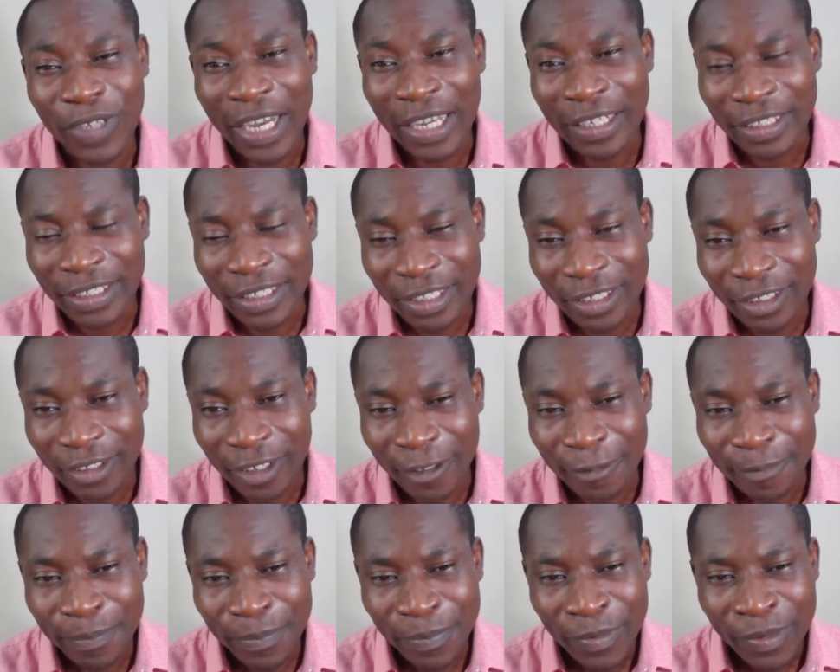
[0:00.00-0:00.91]
fast, you
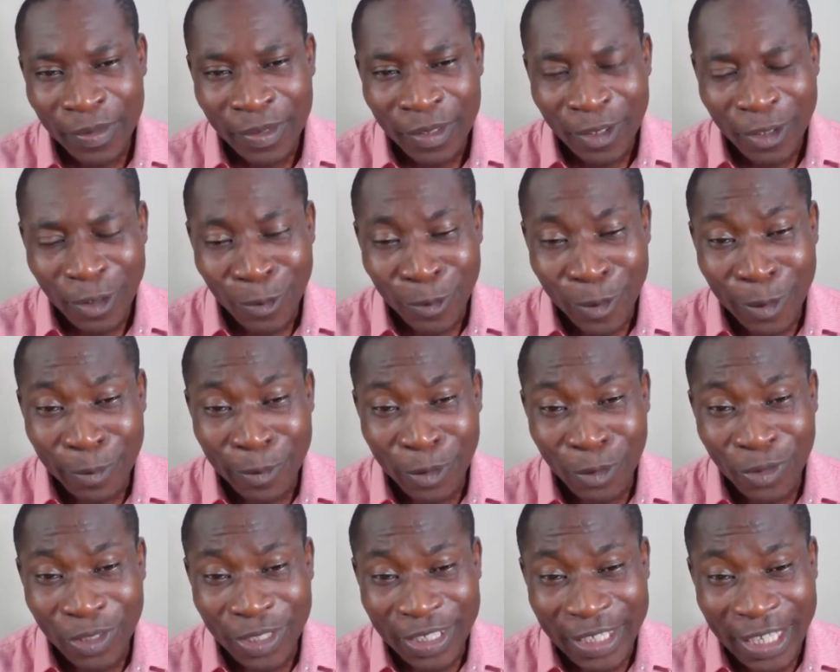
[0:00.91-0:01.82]
know. maybe
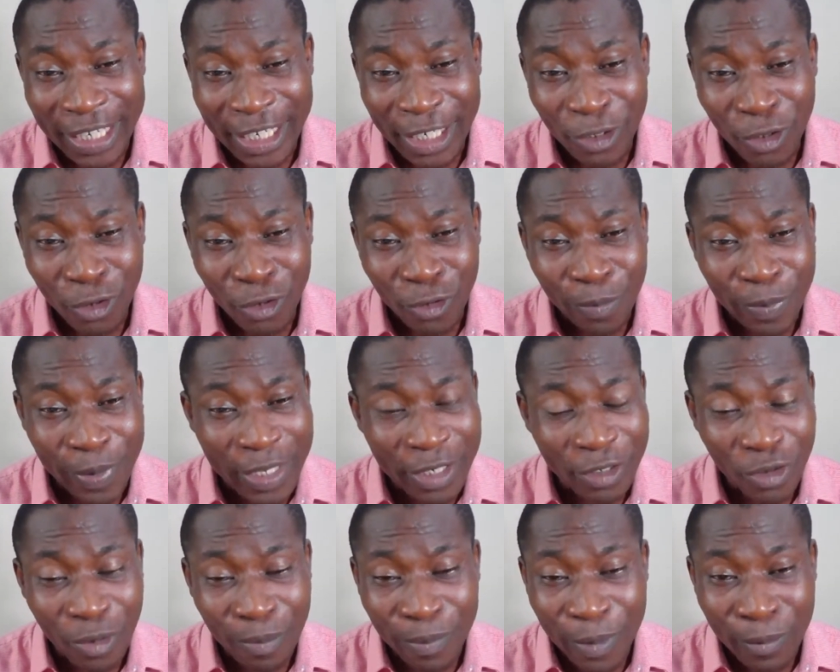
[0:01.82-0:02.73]
you decided not to pay
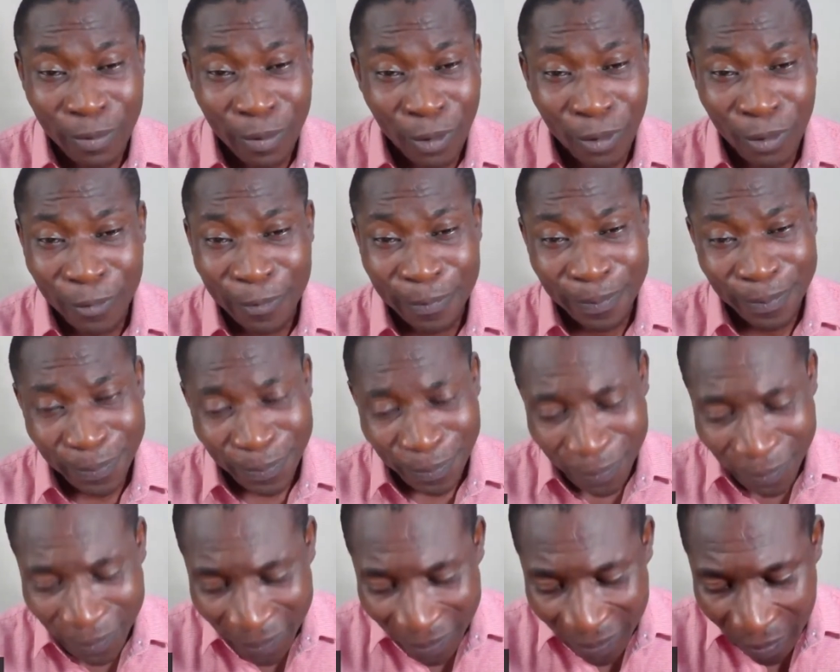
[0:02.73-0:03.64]
some people.
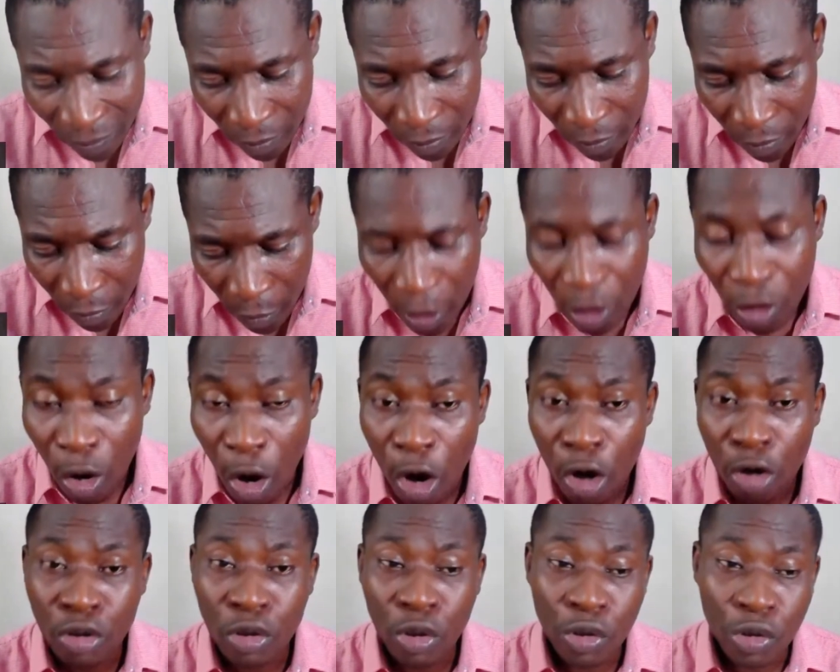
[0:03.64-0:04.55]

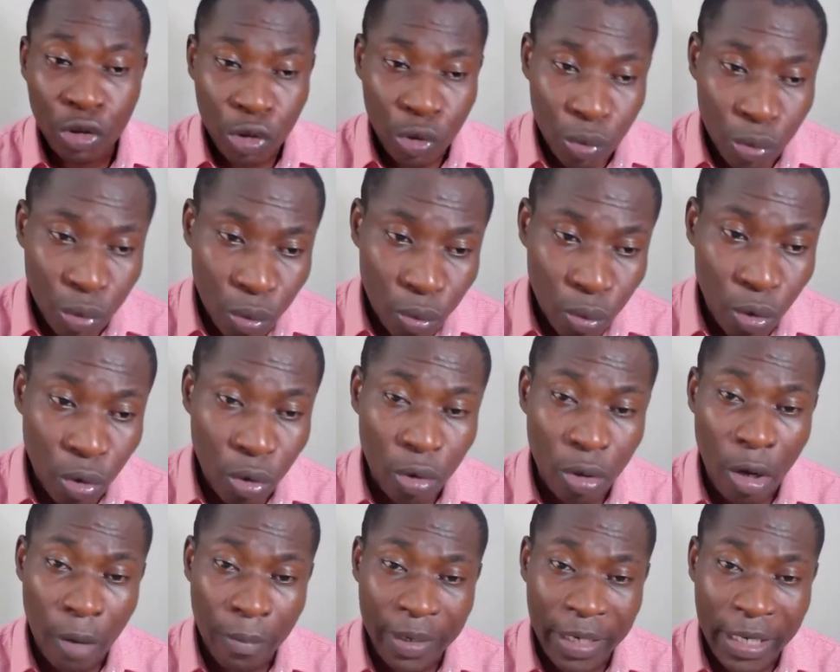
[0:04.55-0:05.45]
All those will
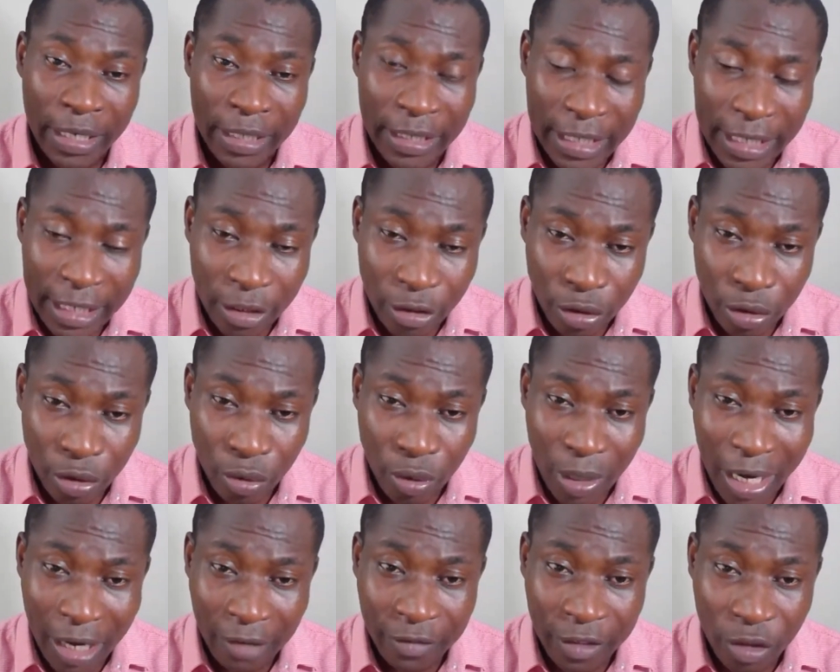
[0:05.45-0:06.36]
culminate into you
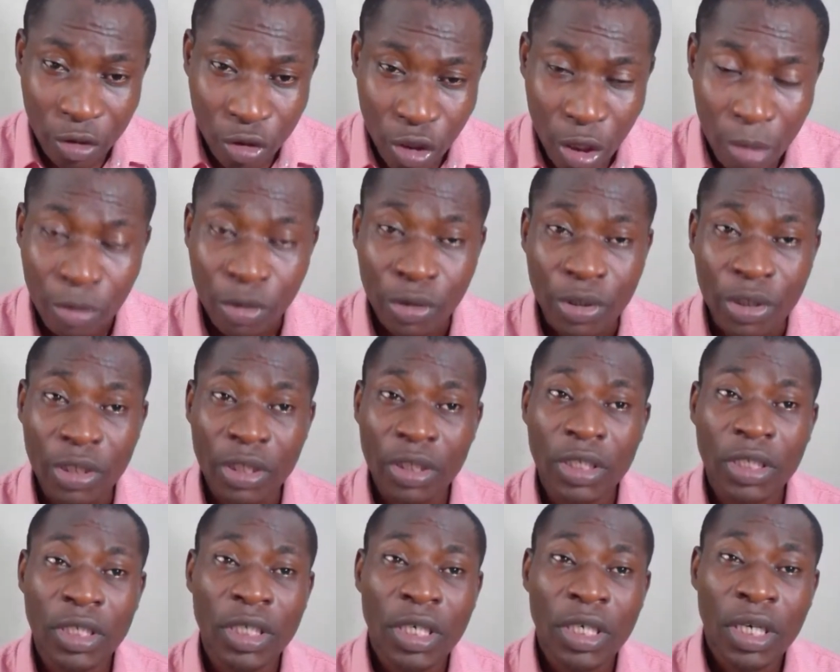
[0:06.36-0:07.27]
having troubles
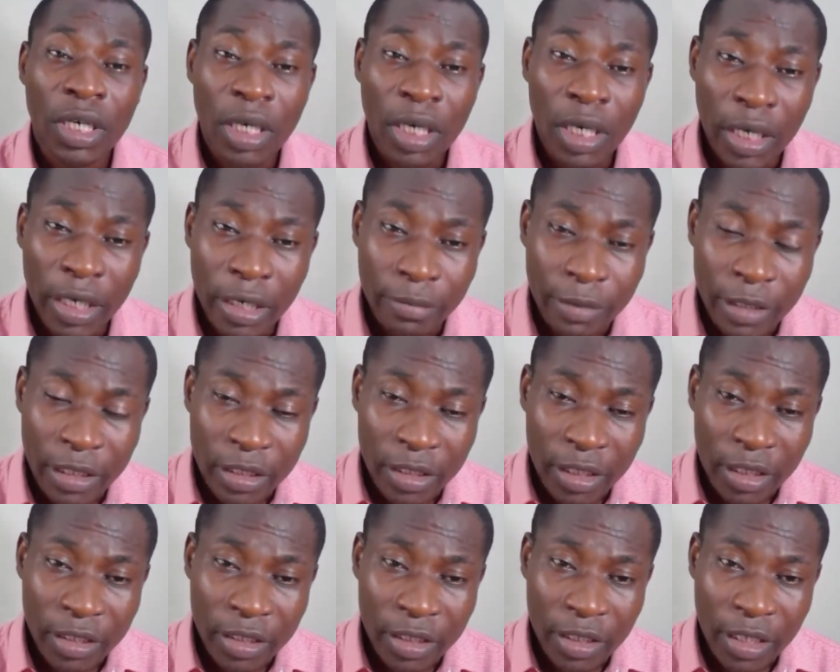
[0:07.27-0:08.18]
in the
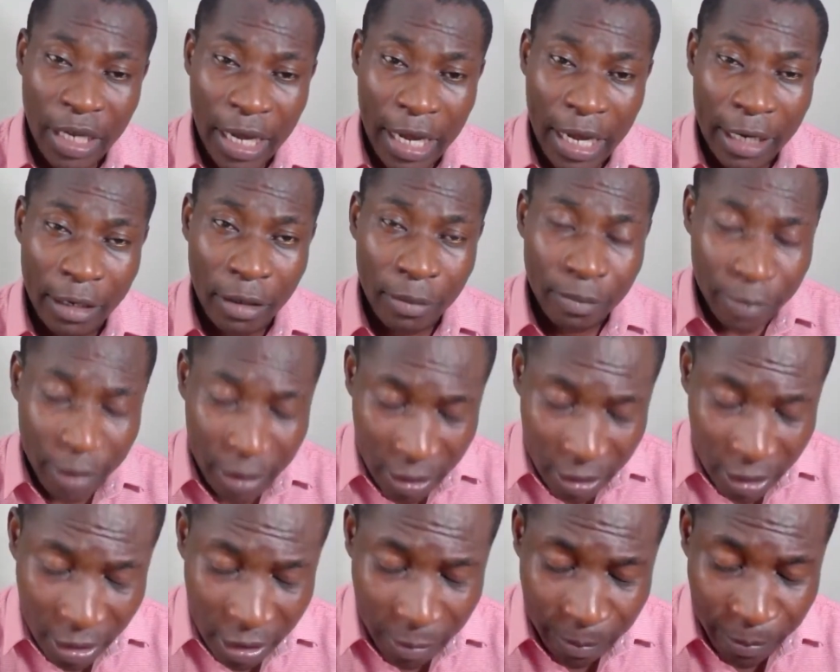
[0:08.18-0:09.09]
business. And
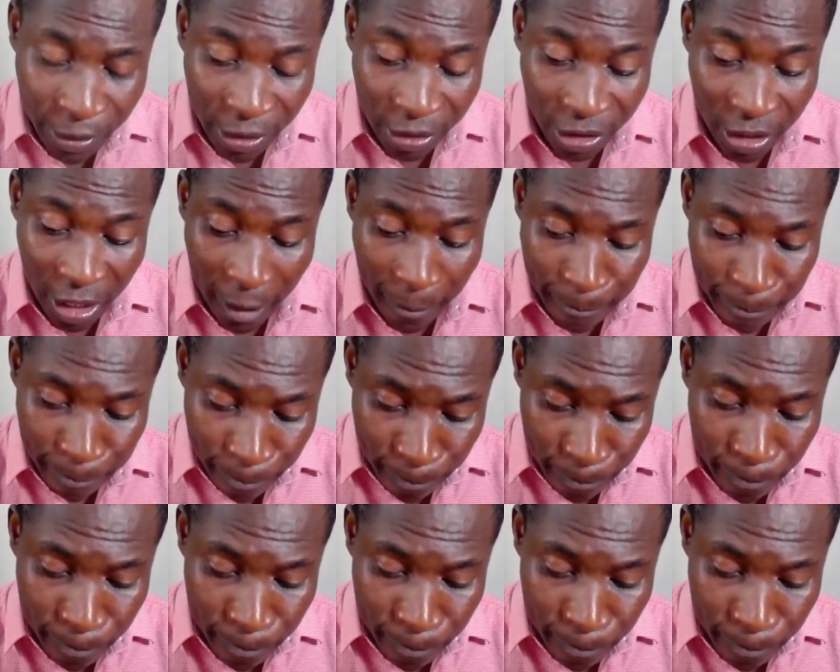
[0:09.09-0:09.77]
business pressure,